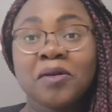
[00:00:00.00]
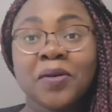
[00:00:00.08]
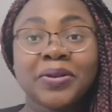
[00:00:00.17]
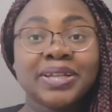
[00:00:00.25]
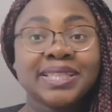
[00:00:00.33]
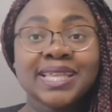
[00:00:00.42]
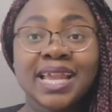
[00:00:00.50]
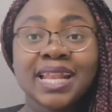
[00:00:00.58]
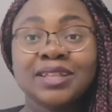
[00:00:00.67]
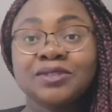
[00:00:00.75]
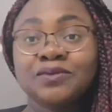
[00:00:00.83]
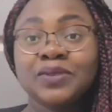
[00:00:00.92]
Quarantine
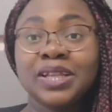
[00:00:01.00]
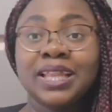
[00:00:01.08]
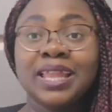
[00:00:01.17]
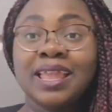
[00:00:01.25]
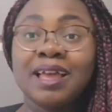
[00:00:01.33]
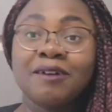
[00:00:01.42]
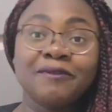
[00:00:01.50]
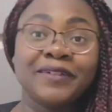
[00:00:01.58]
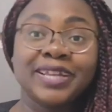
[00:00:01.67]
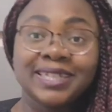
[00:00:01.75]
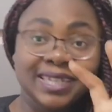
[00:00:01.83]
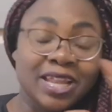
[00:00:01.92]
has really
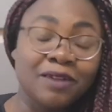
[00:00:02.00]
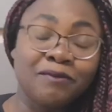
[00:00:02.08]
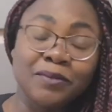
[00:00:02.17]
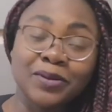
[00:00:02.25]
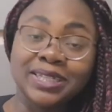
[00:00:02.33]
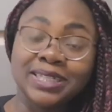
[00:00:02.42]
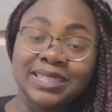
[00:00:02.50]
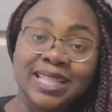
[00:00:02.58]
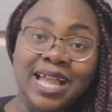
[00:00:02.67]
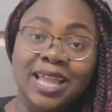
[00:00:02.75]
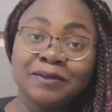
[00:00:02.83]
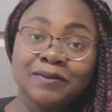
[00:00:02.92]
affected everybody's
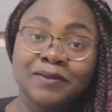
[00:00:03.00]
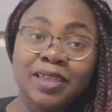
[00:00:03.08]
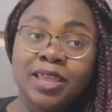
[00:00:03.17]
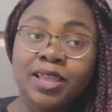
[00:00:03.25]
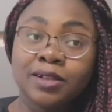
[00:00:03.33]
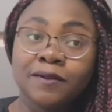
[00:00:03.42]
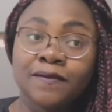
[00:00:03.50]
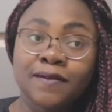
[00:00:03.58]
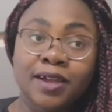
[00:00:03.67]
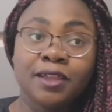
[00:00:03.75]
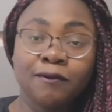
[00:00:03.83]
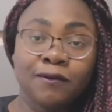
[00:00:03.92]
life.
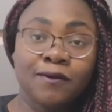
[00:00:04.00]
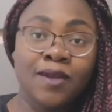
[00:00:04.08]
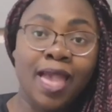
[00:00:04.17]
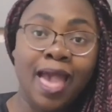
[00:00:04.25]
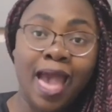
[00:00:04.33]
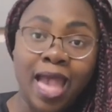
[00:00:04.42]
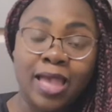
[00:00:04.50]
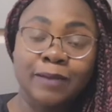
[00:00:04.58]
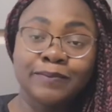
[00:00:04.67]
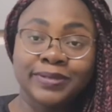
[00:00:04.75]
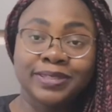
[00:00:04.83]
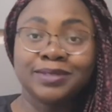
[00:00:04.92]
Five
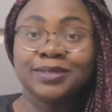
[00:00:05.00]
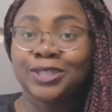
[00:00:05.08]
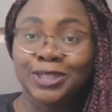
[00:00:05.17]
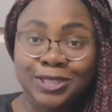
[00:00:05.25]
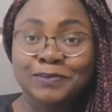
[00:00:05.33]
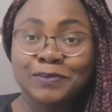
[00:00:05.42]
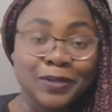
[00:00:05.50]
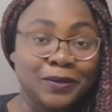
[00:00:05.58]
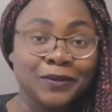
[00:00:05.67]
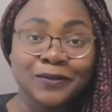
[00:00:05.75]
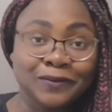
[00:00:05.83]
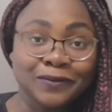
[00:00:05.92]
apps just
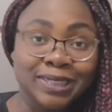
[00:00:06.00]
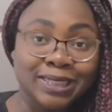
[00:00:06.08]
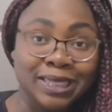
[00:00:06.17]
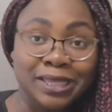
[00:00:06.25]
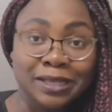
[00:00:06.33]
because of it.